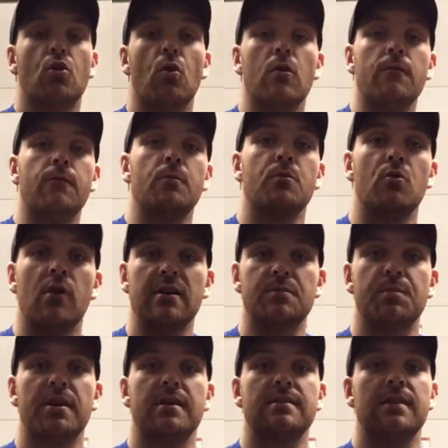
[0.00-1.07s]
Going from
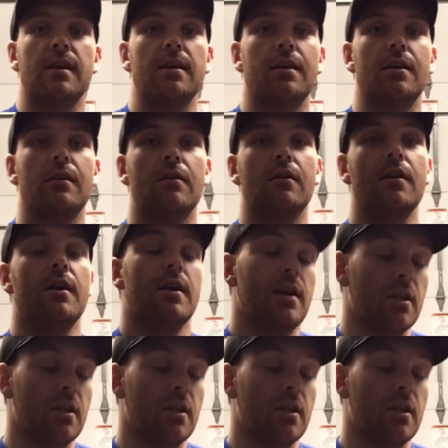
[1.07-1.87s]
USPSA gear,